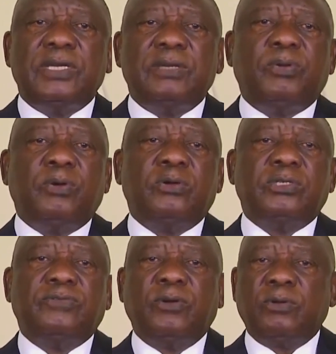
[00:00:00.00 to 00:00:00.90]
the
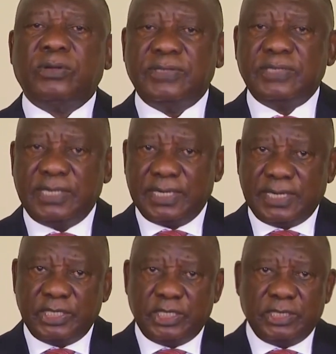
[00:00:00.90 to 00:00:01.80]
report for
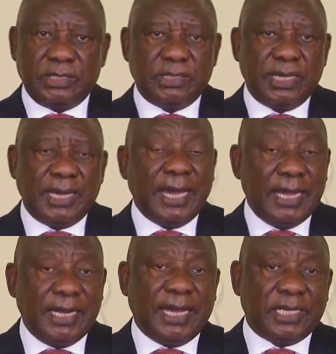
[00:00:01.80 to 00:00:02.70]
consideration
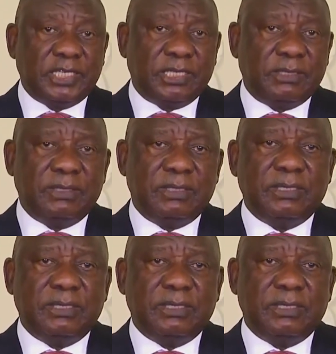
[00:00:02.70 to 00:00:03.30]
and action